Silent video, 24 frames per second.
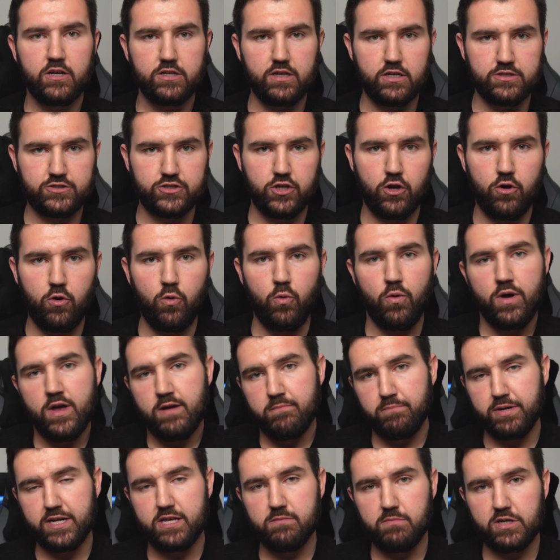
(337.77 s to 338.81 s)
So
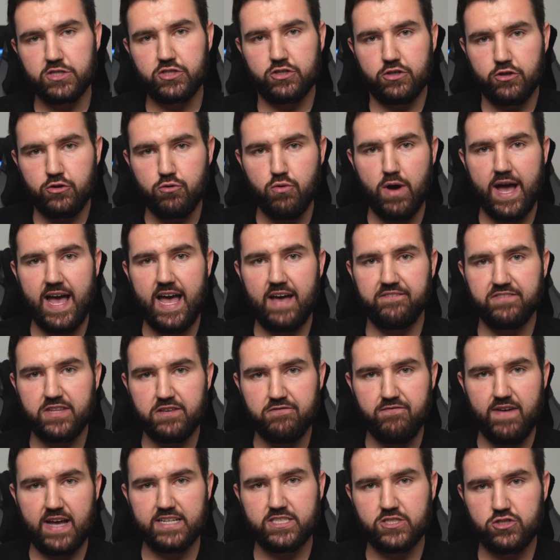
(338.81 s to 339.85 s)
pretty much you have the
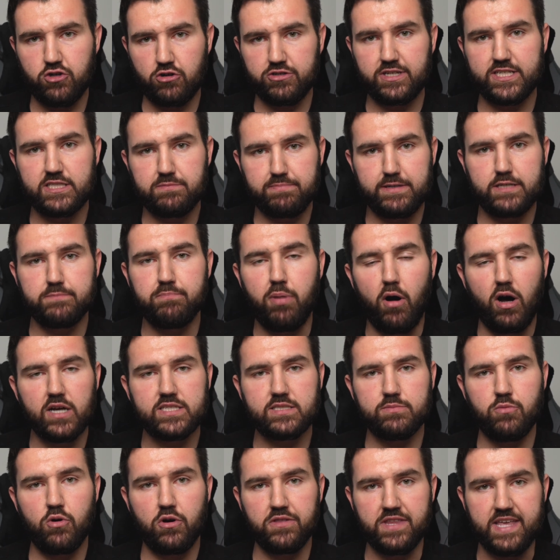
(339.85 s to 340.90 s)
fastest charging speed
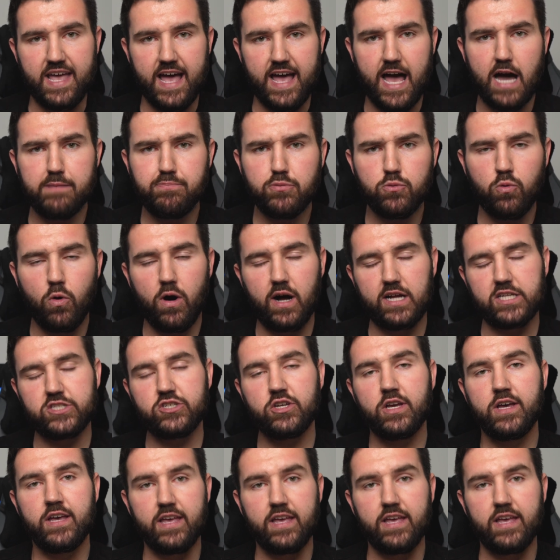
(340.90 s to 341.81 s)
possible on the Apple Watch